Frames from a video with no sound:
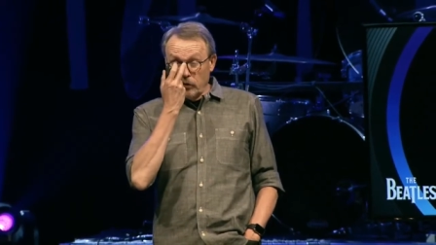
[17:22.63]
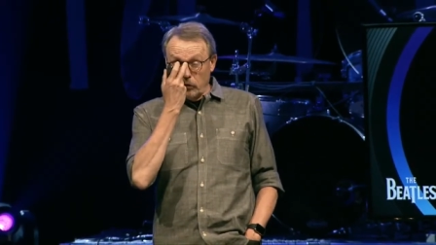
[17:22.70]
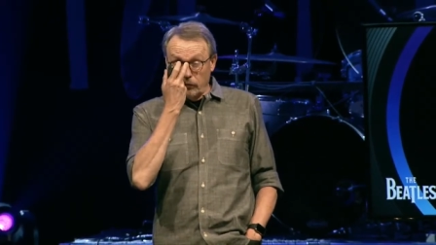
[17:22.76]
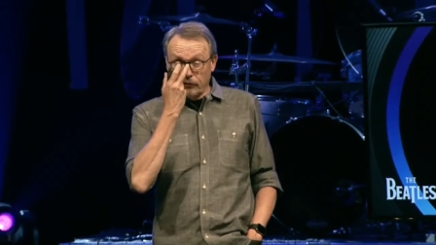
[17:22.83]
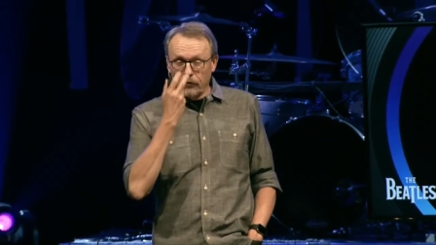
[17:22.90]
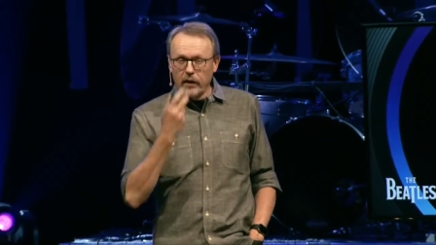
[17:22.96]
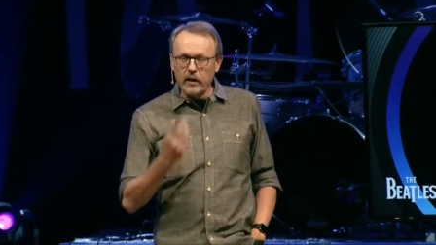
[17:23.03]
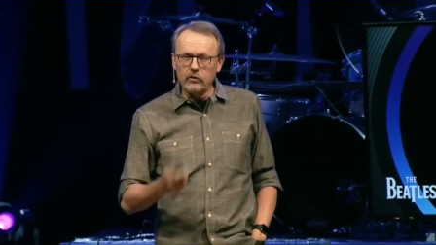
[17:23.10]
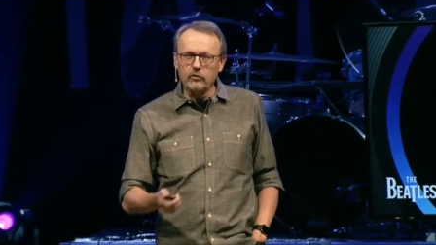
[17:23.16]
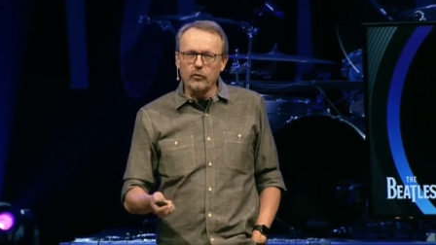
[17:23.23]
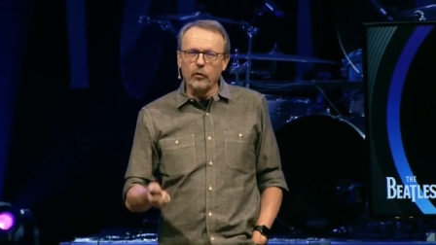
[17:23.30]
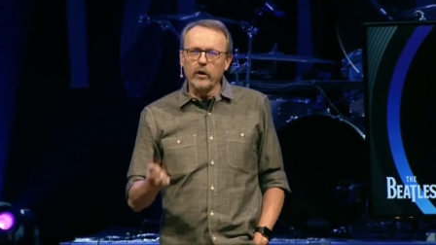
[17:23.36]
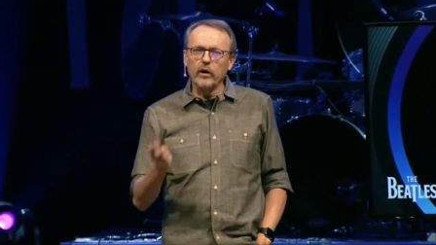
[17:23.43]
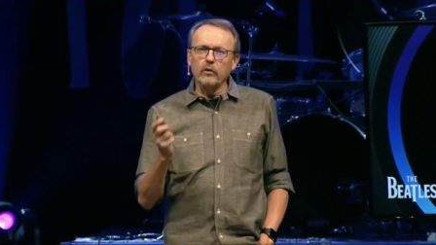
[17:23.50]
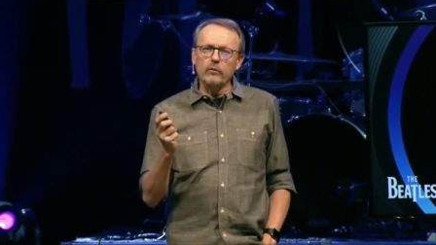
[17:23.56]
phrase
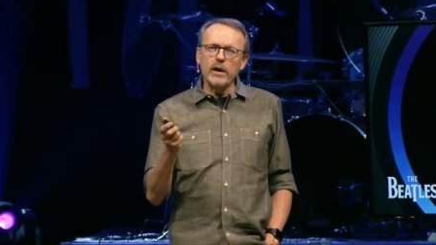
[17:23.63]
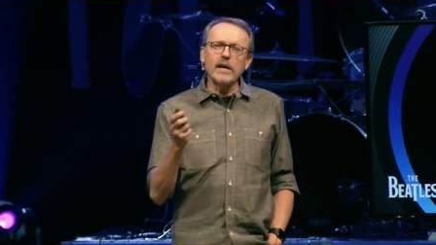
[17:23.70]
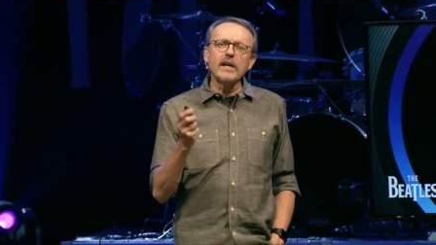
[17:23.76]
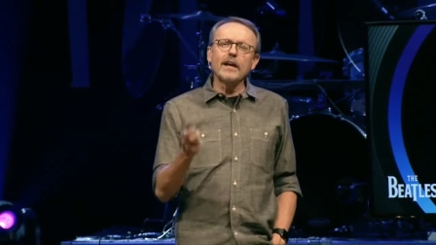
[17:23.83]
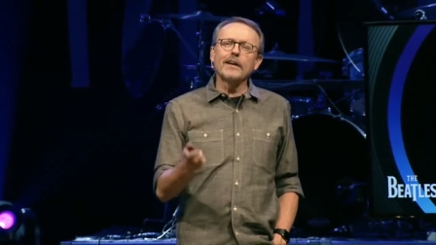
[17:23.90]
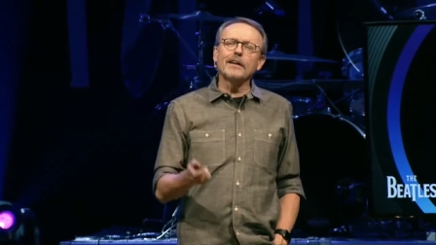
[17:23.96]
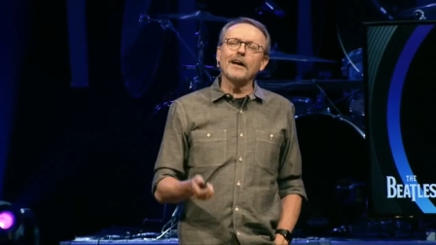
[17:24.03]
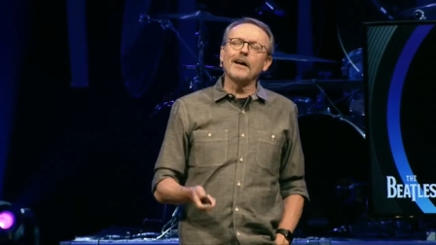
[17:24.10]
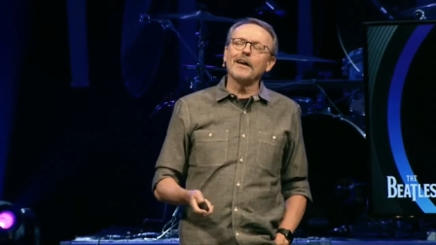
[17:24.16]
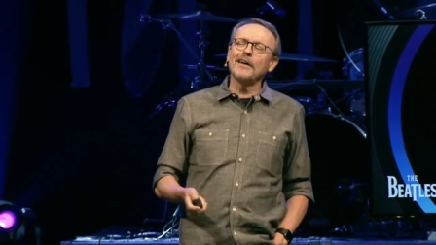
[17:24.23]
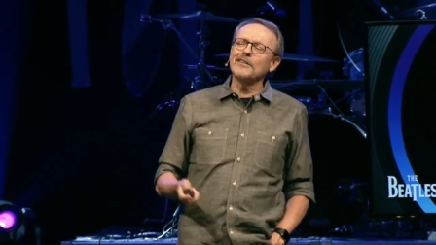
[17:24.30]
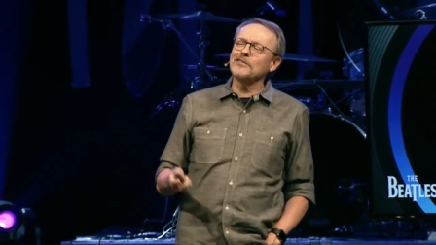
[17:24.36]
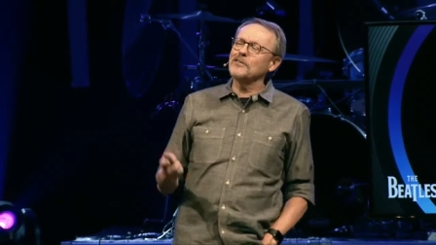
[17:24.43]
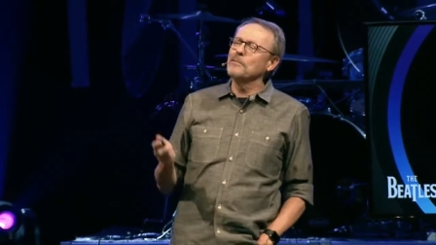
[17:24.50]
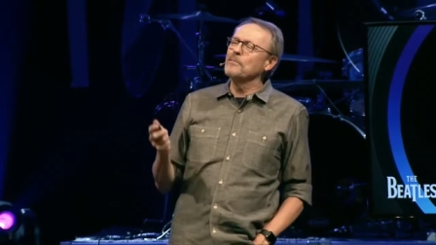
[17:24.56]
for you,
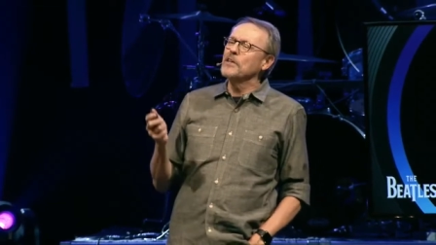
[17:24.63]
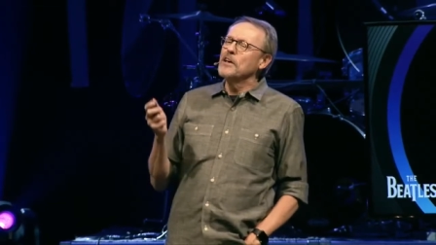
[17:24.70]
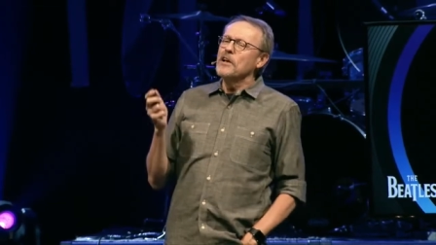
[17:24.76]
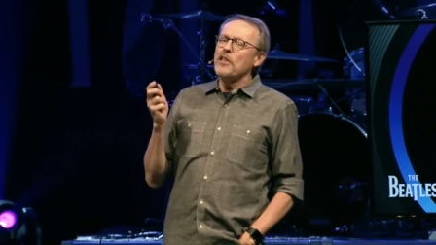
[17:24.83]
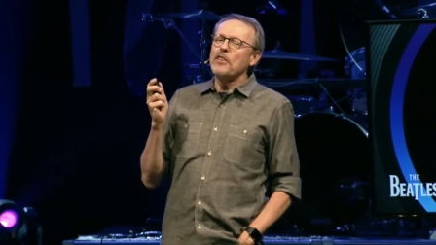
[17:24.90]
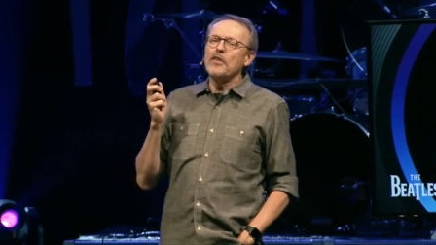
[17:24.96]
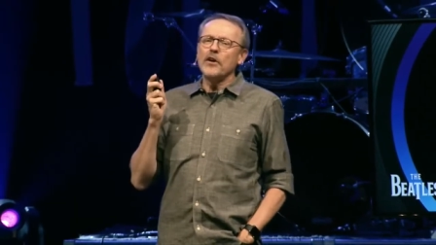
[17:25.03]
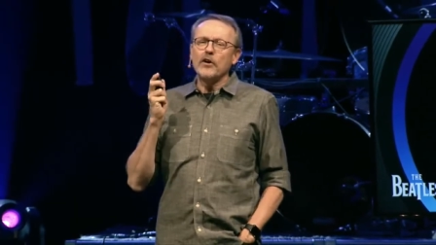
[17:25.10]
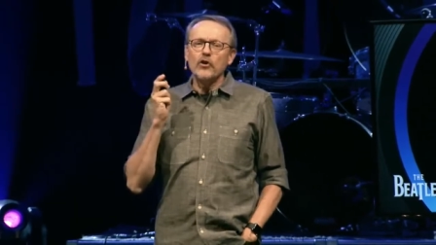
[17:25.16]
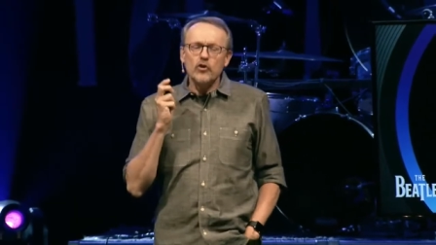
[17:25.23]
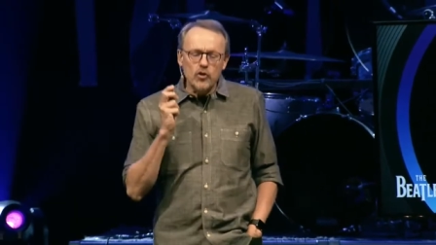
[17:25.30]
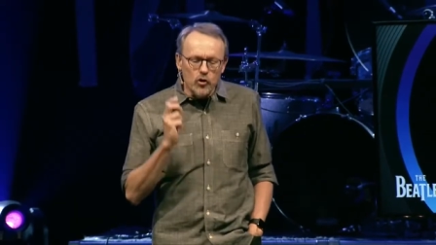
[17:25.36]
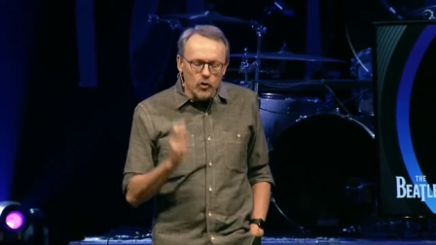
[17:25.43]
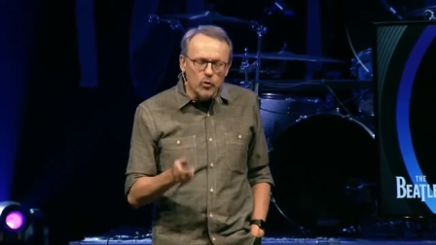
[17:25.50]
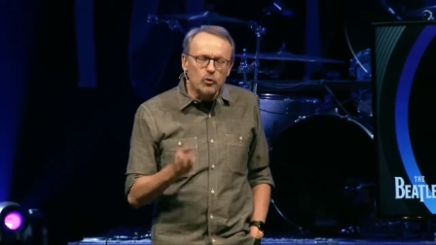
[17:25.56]
recognize their
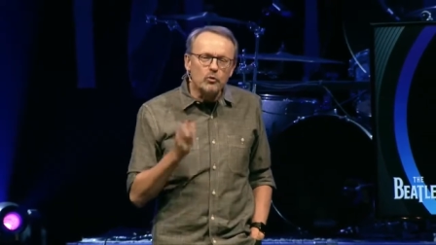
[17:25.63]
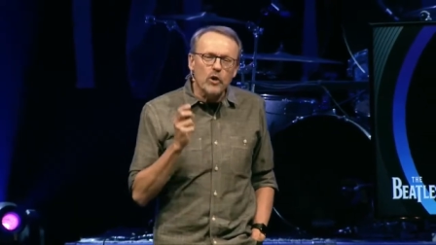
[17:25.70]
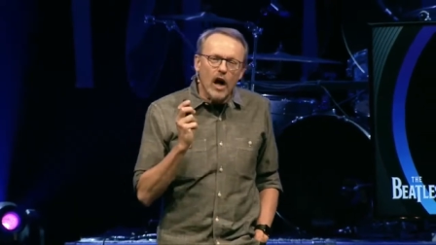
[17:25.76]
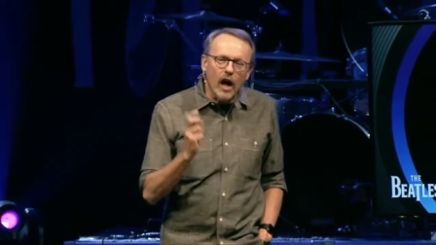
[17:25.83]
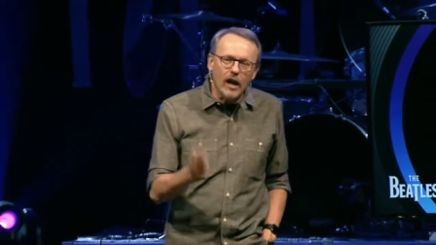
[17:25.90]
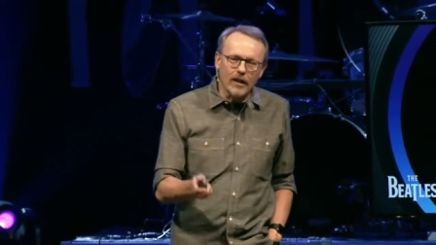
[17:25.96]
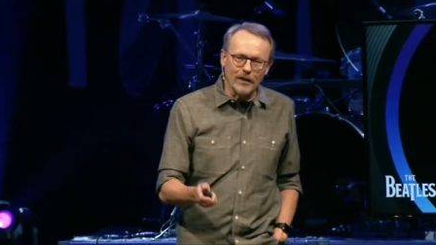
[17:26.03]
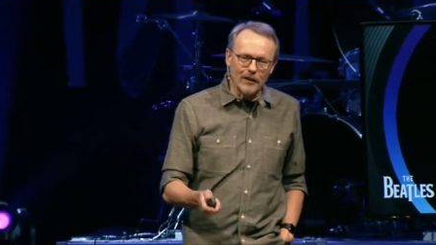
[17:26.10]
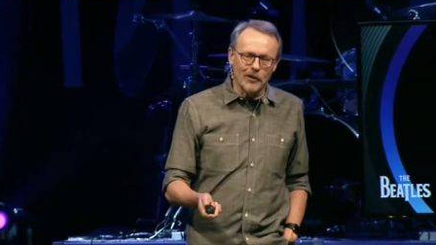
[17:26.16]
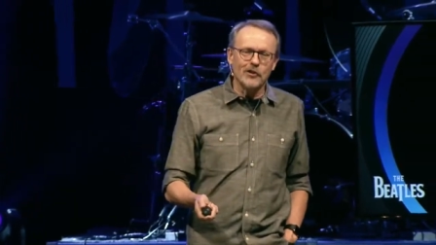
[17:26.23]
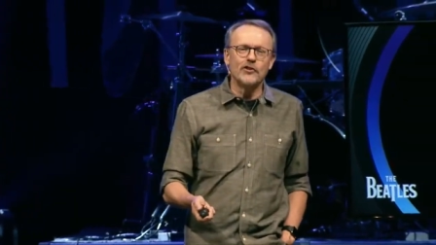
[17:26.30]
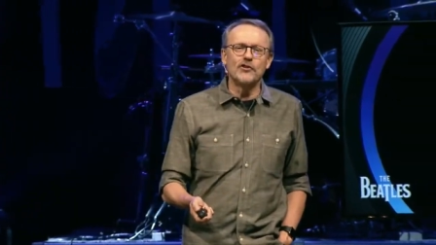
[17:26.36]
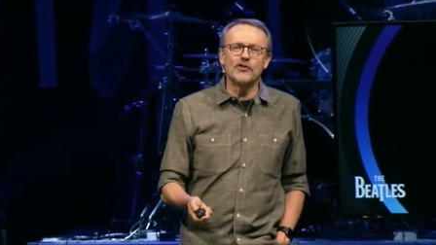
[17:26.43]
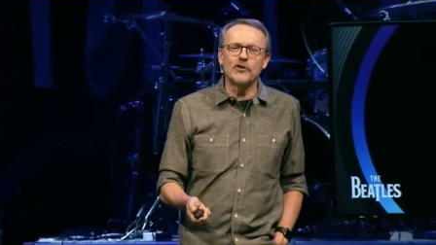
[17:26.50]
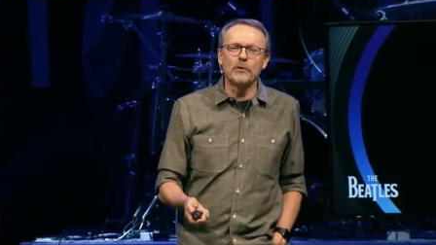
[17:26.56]
new
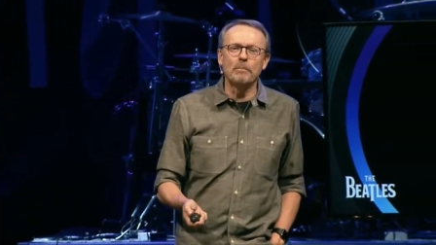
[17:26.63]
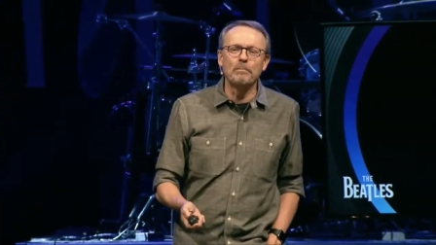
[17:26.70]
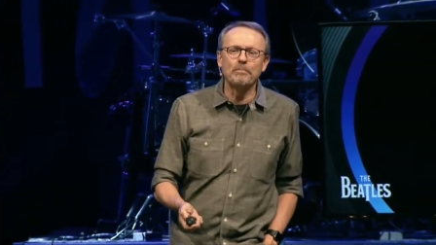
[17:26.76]
knowledge.